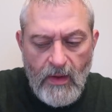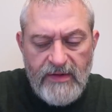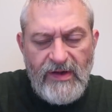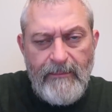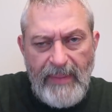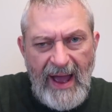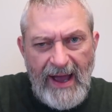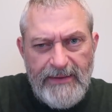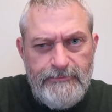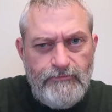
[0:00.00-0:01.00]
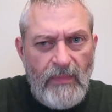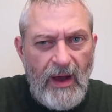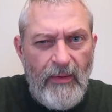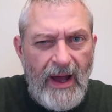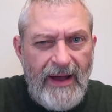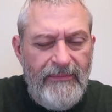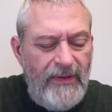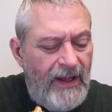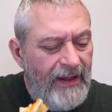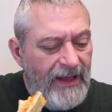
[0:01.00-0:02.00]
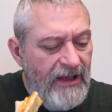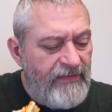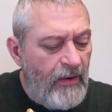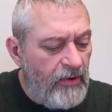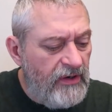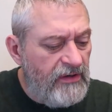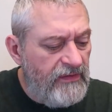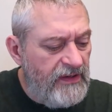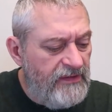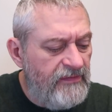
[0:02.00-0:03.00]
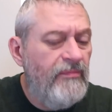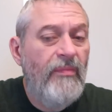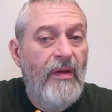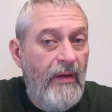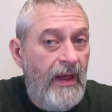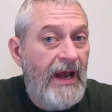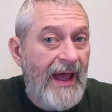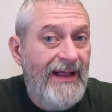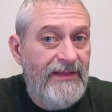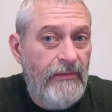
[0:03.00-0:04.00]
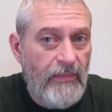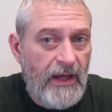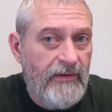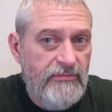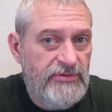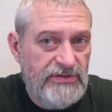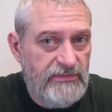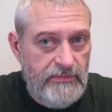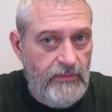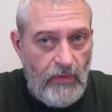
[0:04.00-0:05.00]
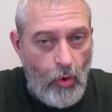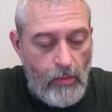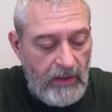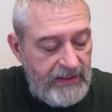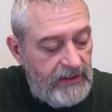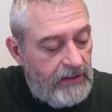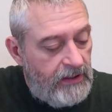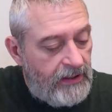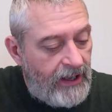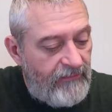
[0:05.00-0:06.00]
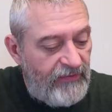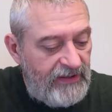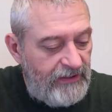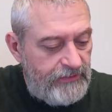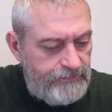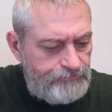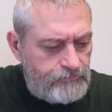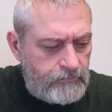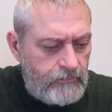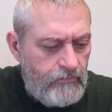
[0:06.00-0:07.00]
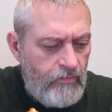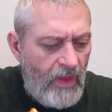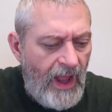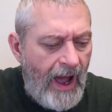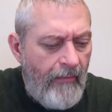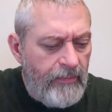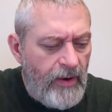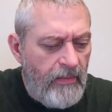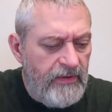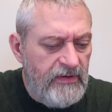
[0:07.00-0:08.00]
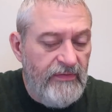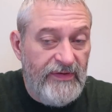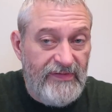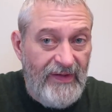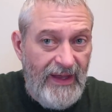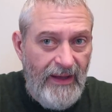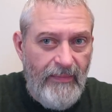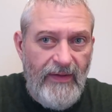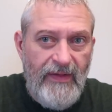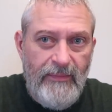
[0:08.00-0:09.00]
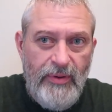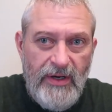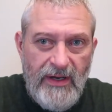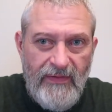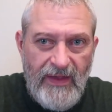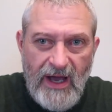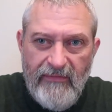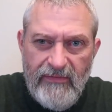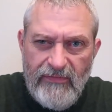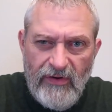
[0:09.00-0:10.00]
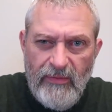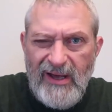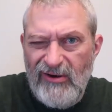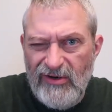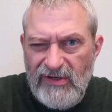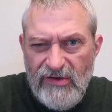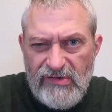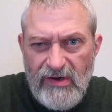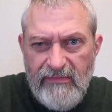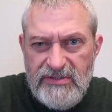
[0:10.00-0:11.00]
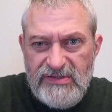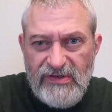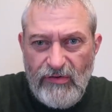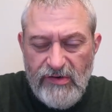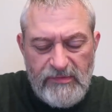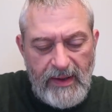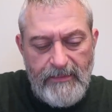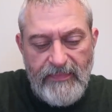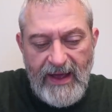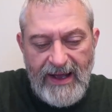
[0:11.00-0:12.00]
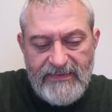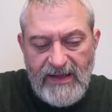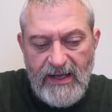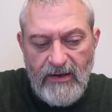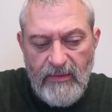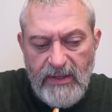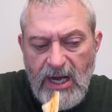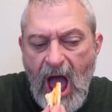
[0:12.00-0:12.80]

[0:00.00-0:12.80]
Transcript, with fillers: It's not bad. If I were to do these and I ate them like just normally for dinner, I would probably do the steam and then put it in the oven for a little bit, or a toaster oven, just to crisp up the outside a little bit.